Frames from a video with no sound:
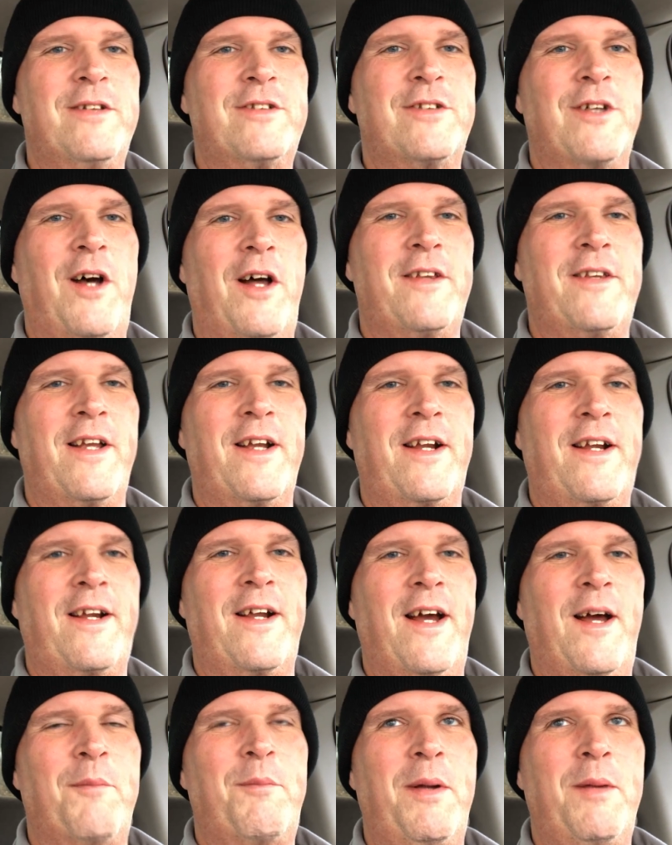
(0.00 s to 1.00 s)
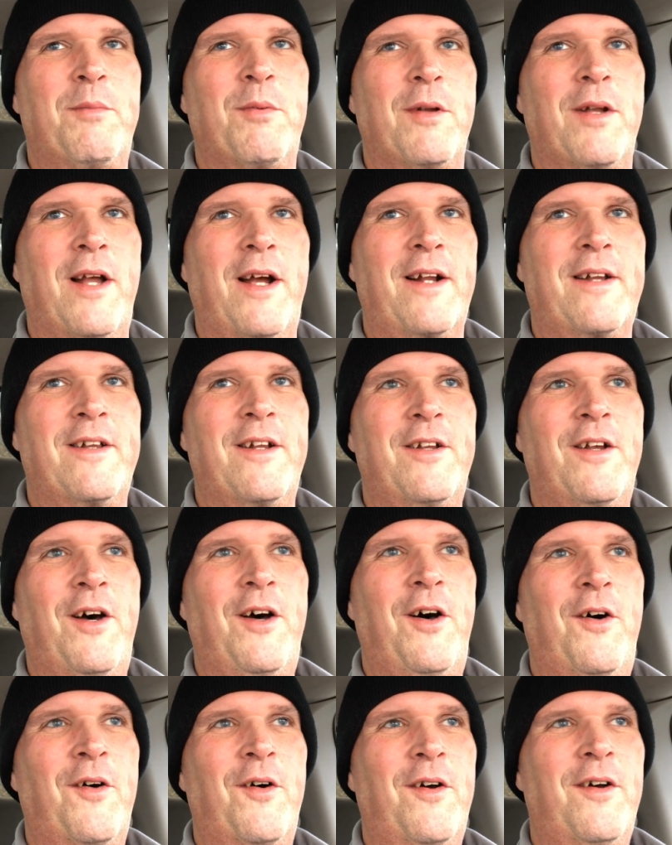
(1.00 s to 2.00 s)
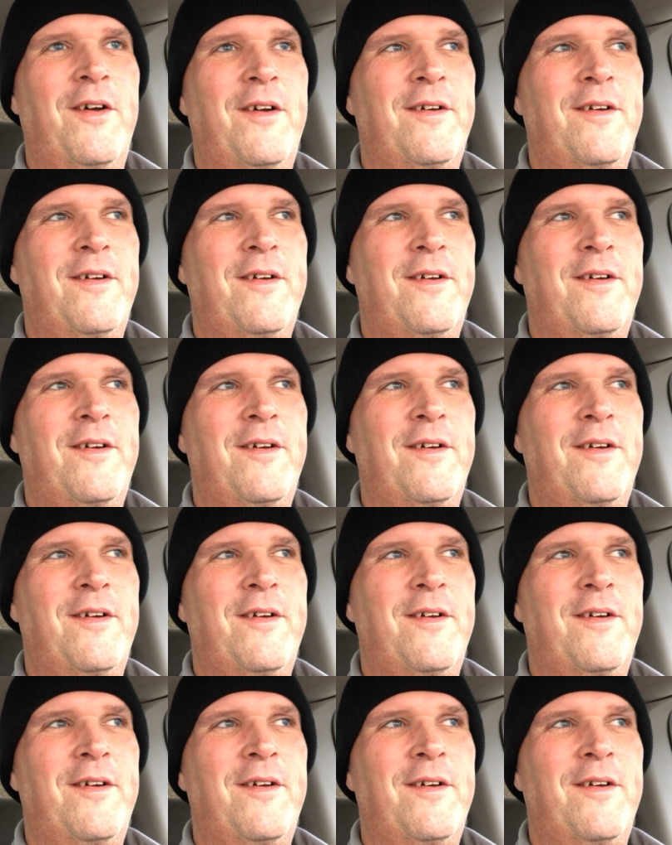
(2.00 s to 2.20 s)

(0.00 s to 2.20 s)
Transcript: So I think people like the dog.